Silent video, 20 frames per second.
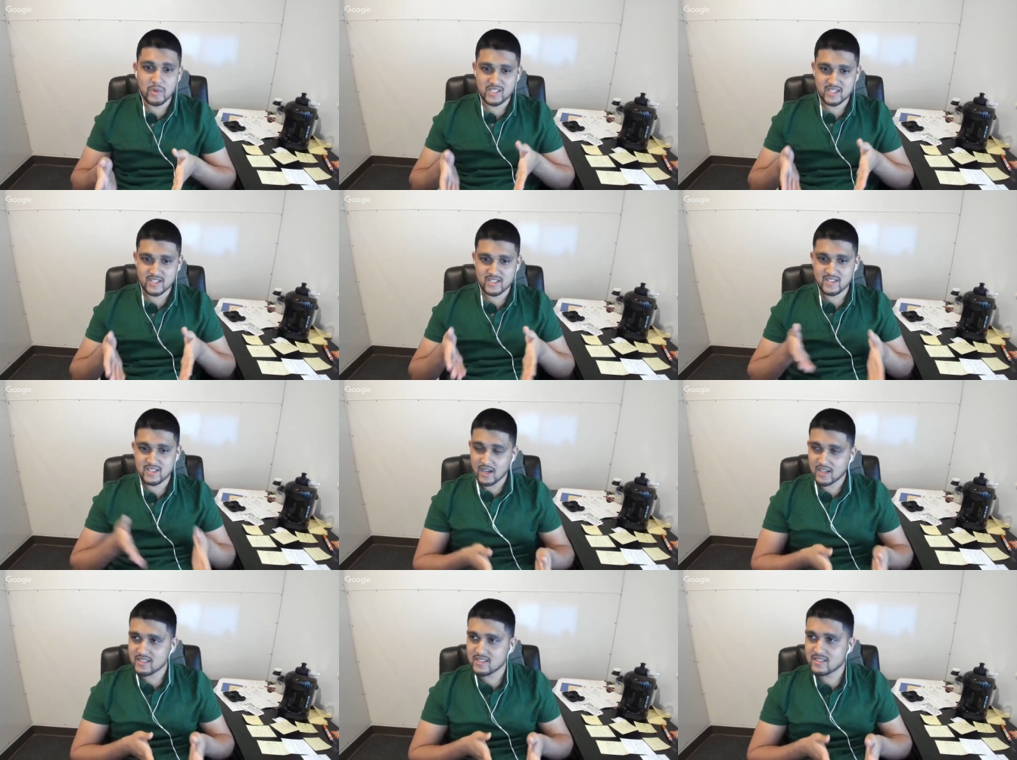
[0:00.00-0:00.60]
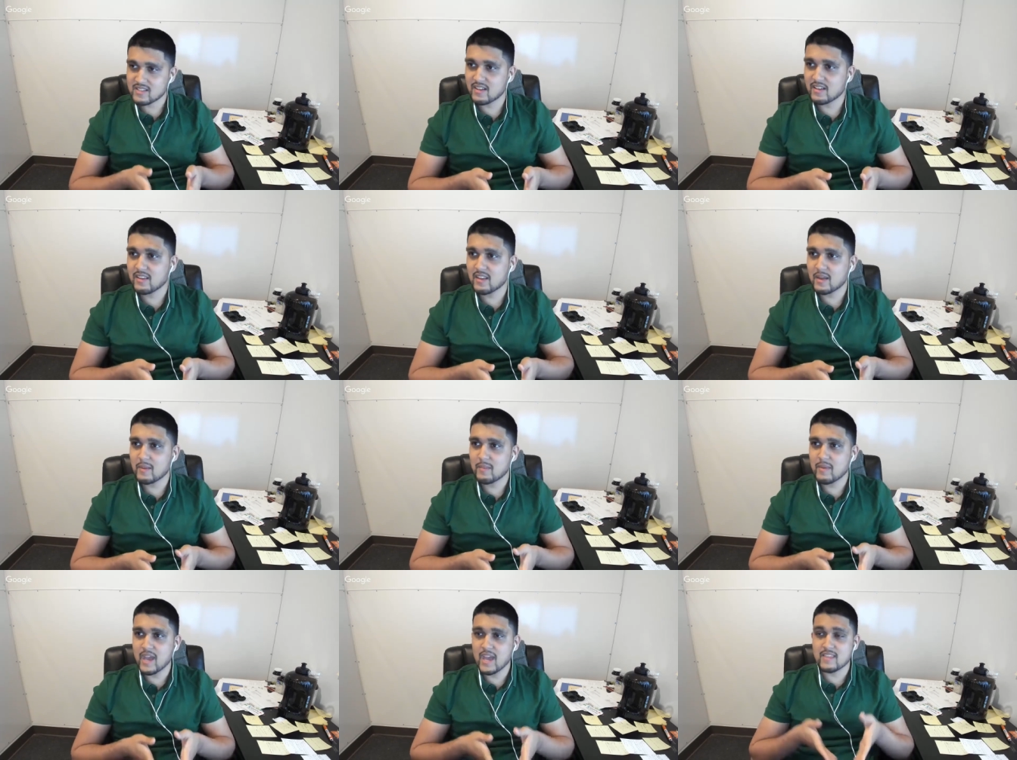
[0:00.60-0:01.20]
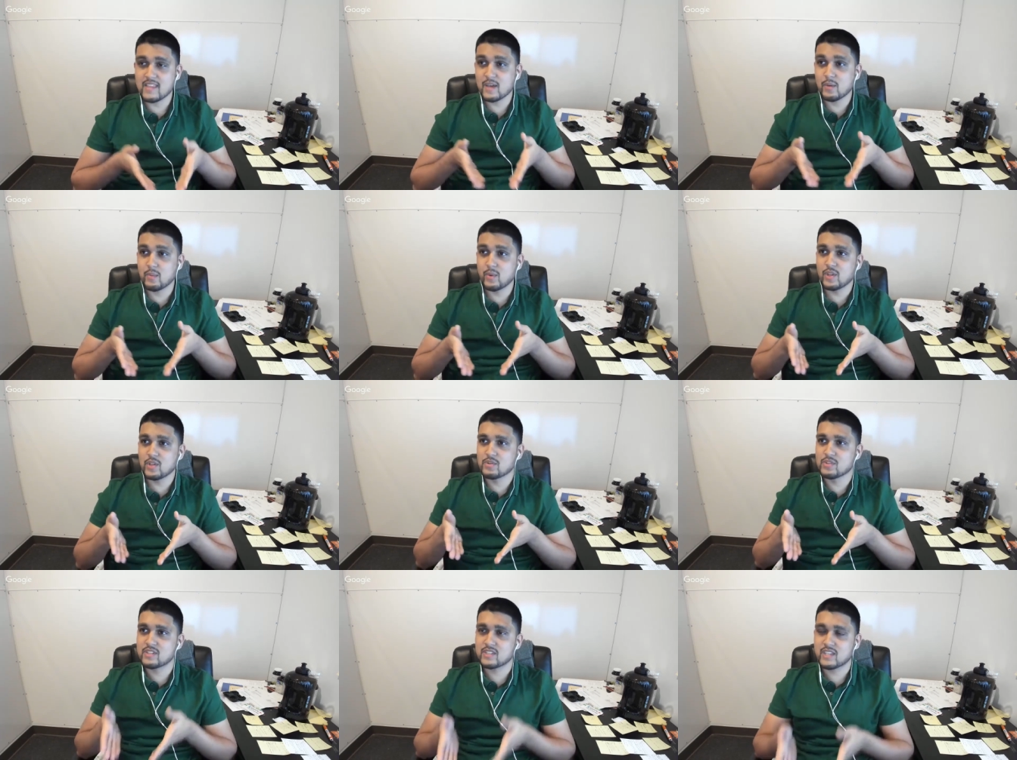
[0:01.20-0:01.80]
much dust on them. And then
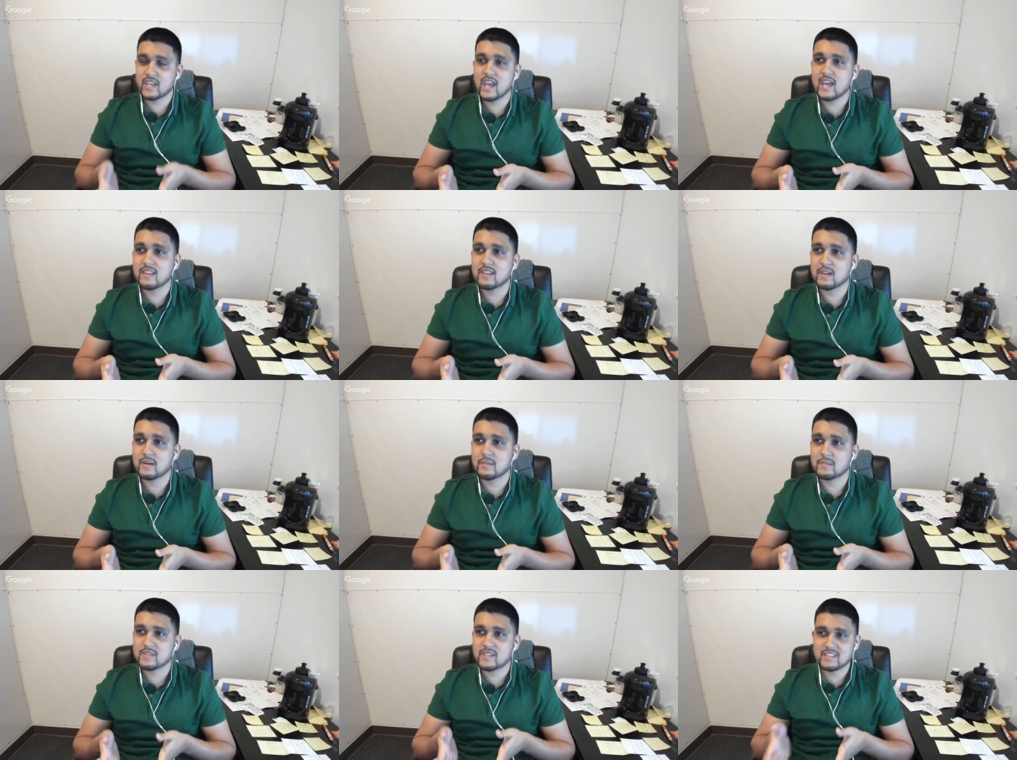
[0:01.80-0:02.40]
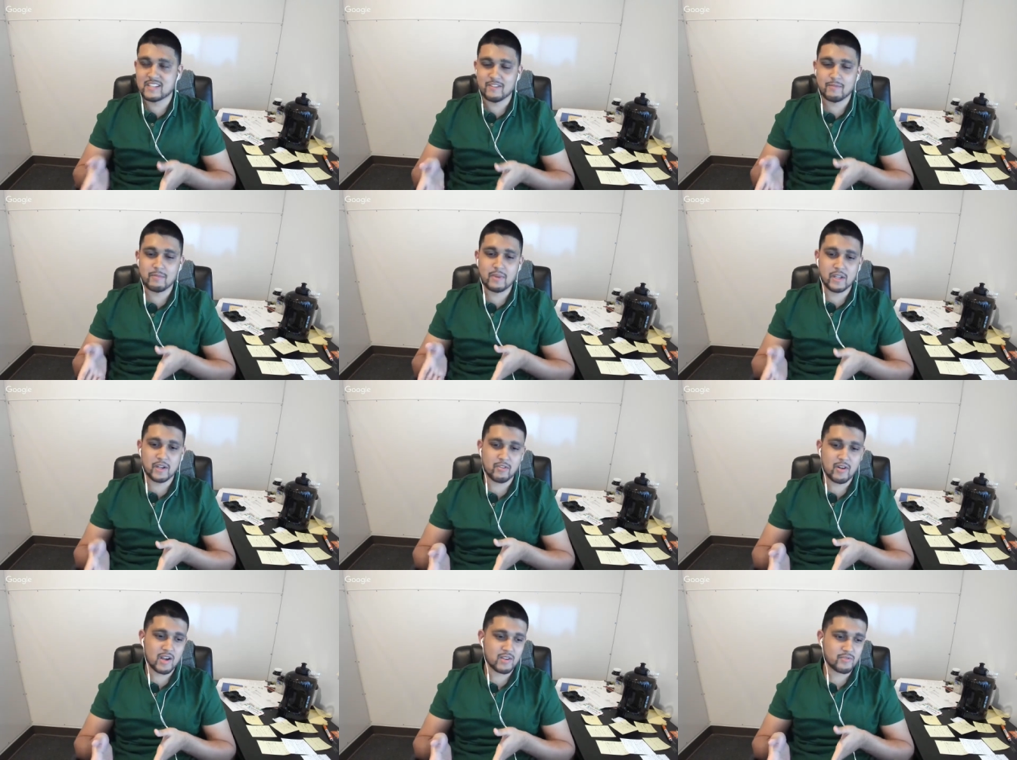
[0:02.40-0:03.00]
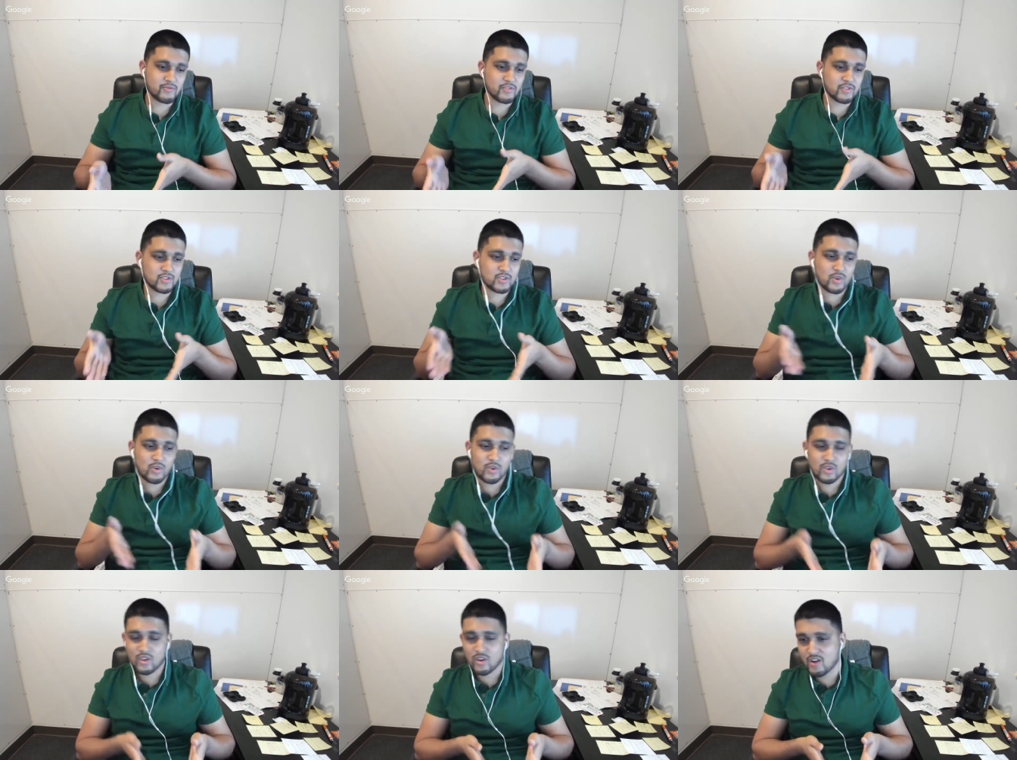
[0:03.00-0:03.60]
when you scan them, since they've been around for
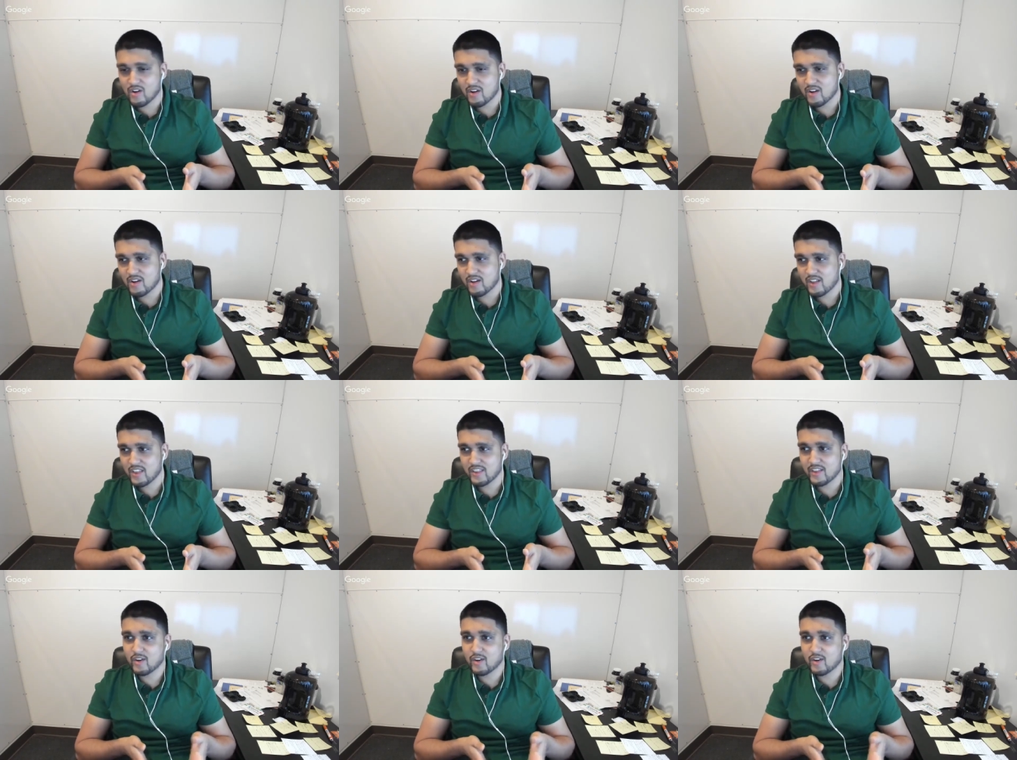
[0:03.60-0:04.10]
so long,